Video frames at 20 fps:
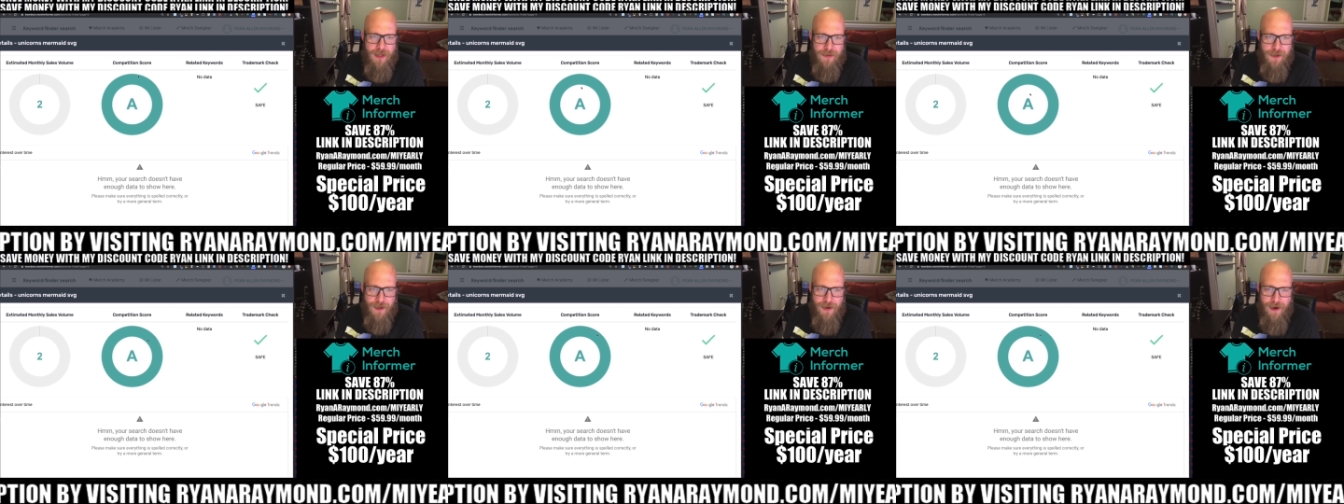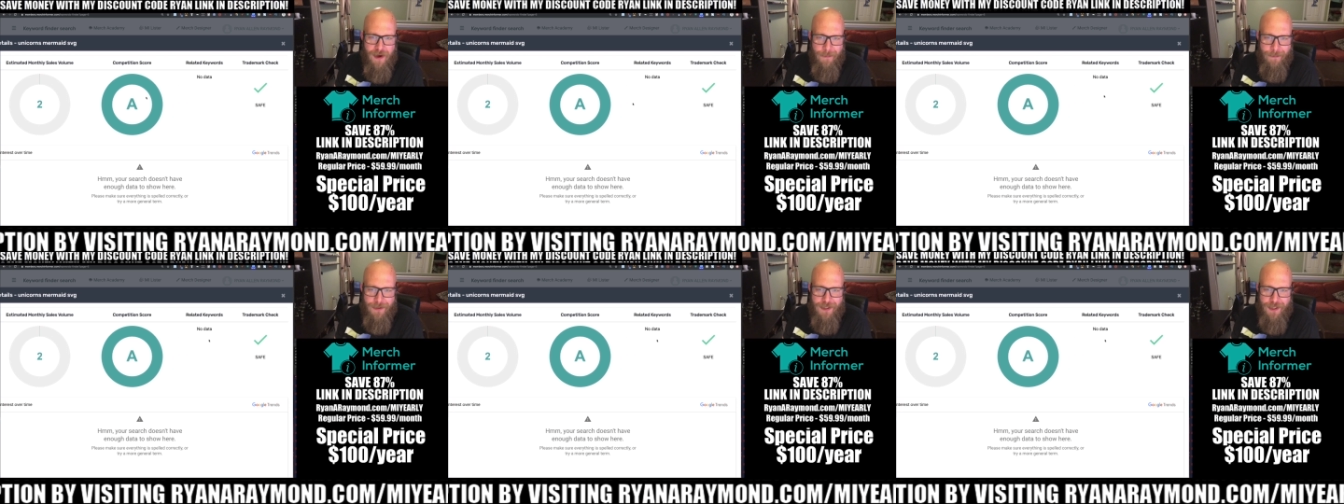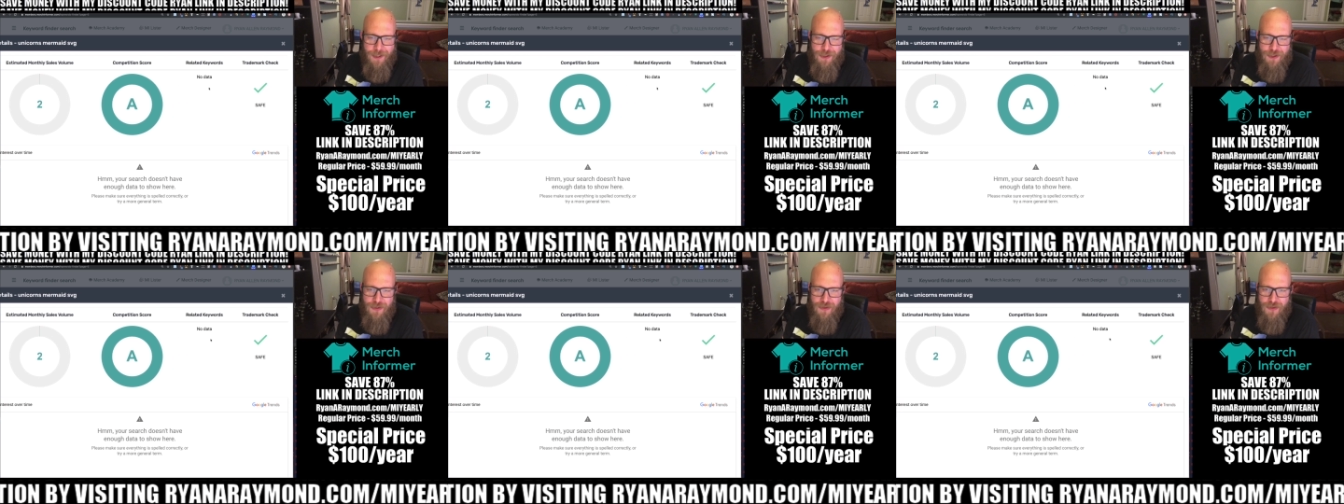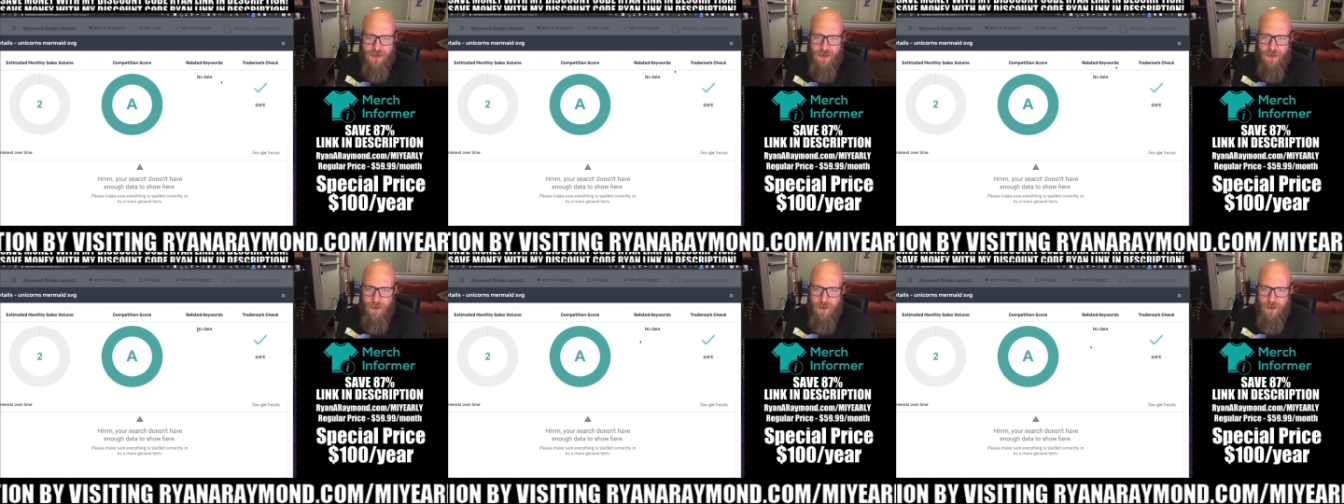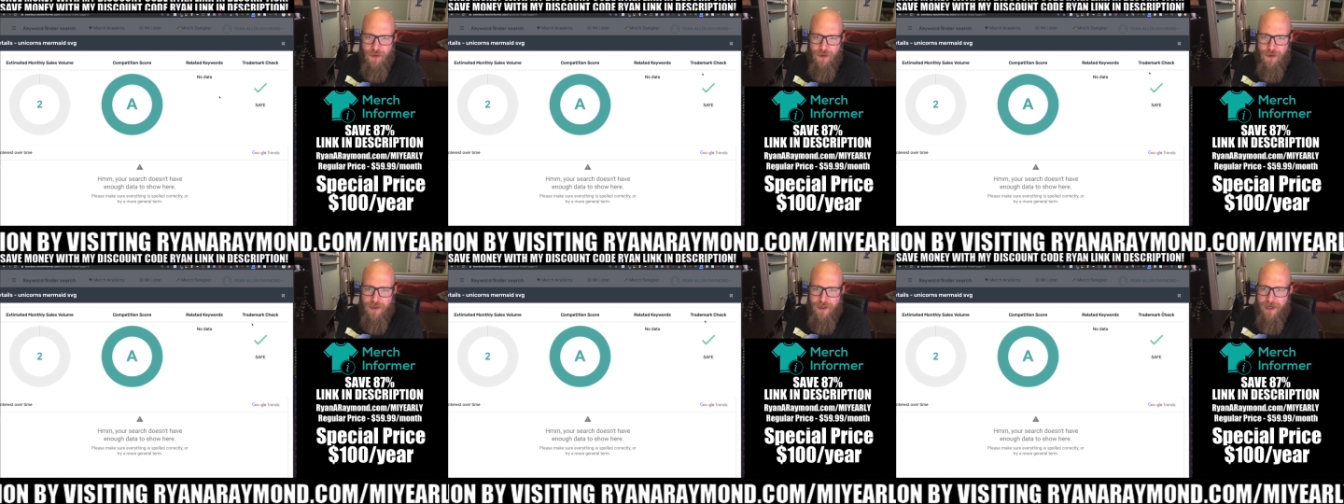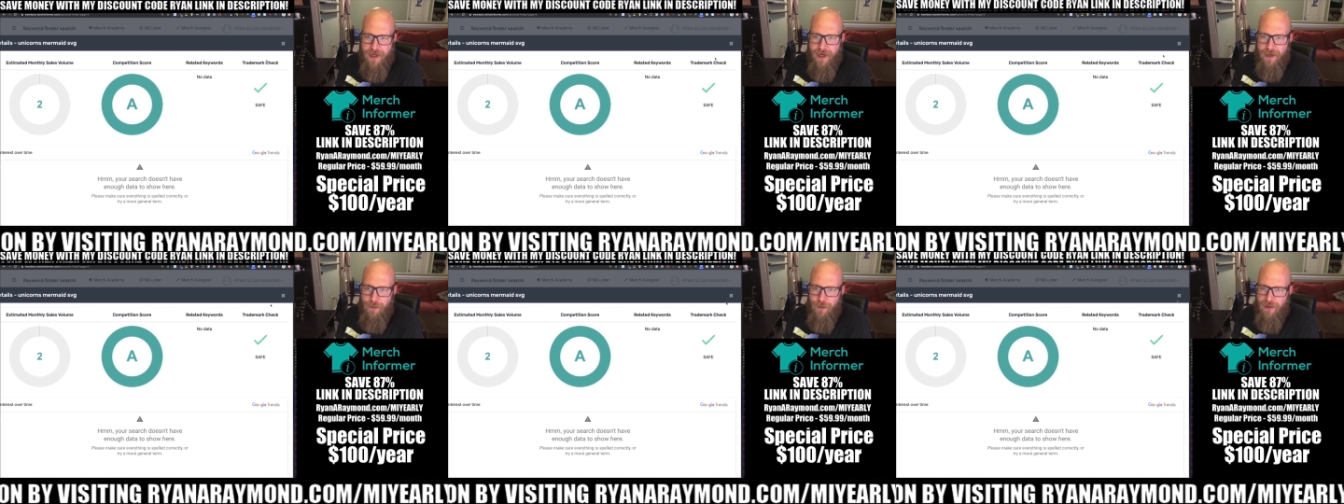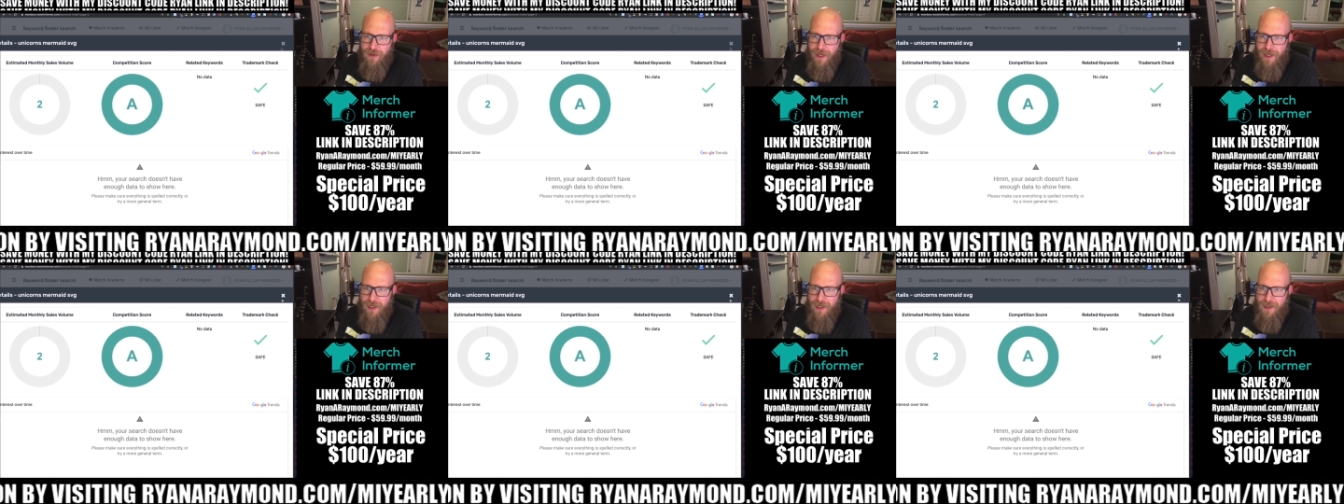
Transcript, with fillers: the competition score, and related